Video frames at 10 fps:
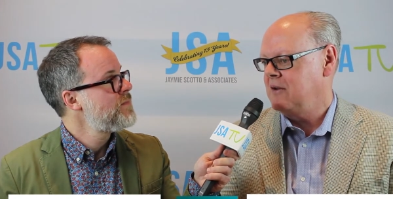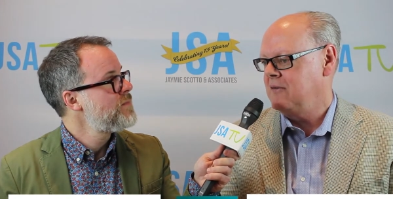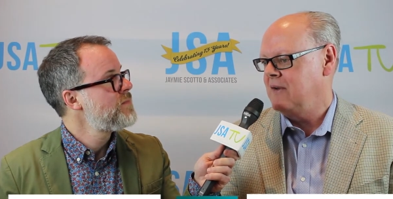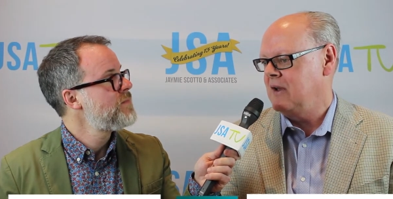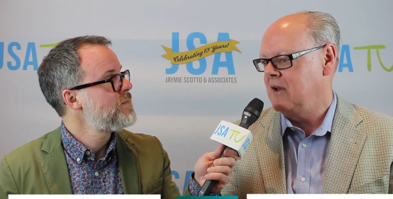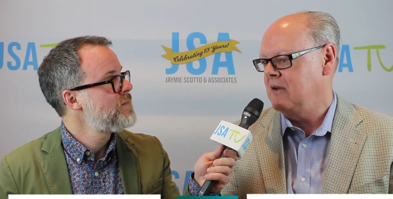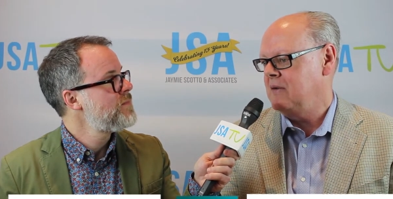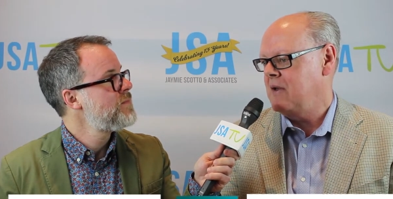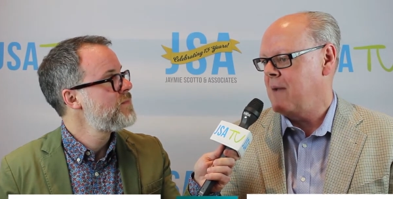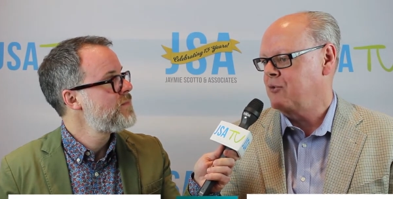Speaker 1: of uh,
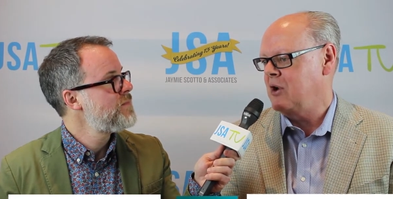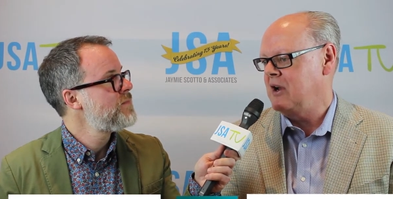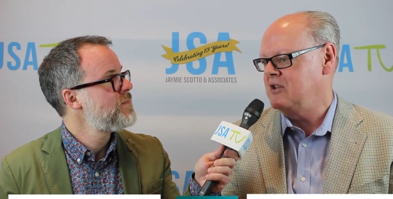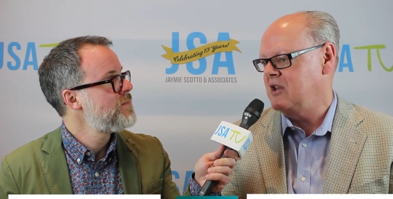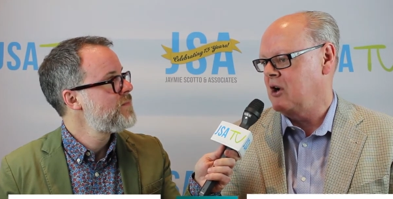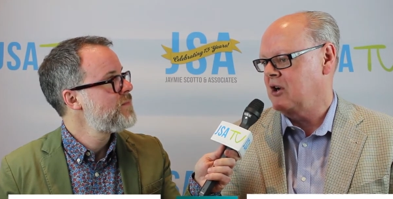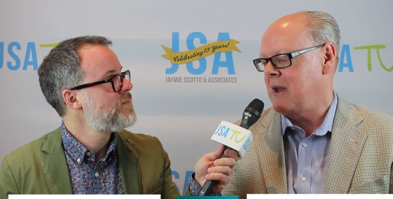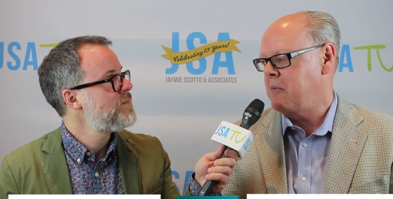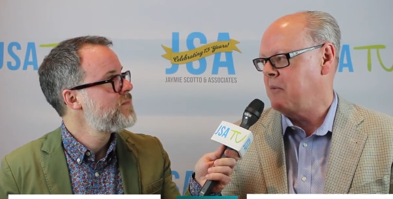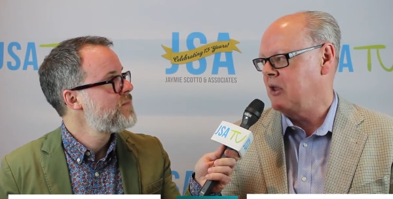upgrades in our
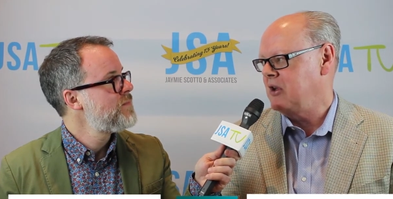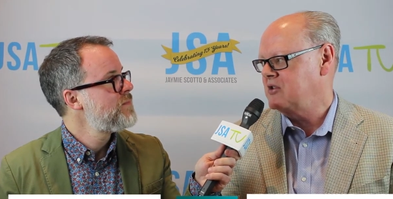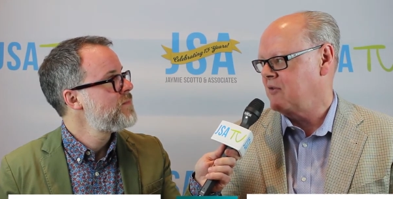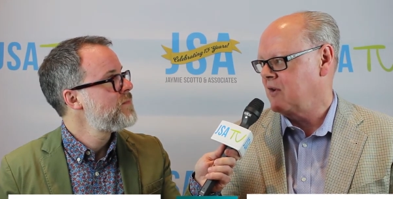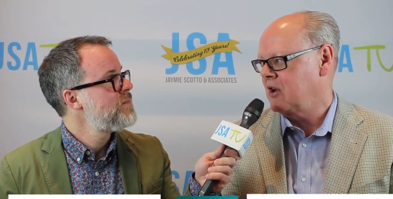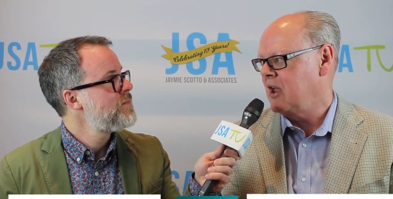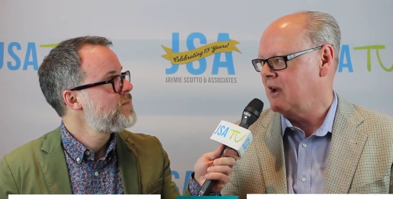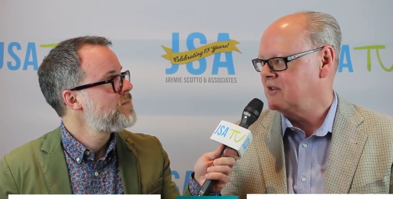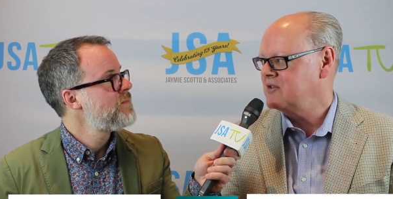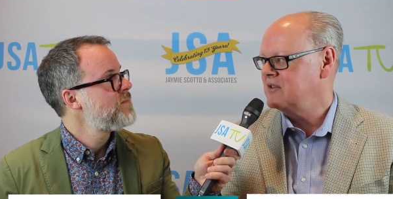capability to serve our
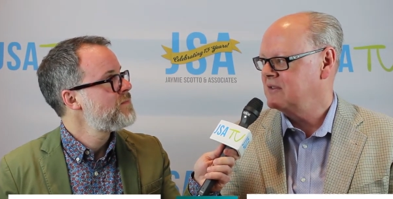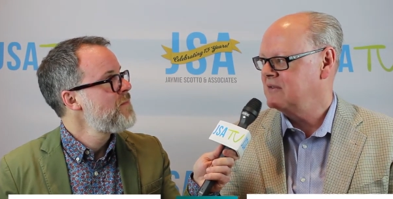clients.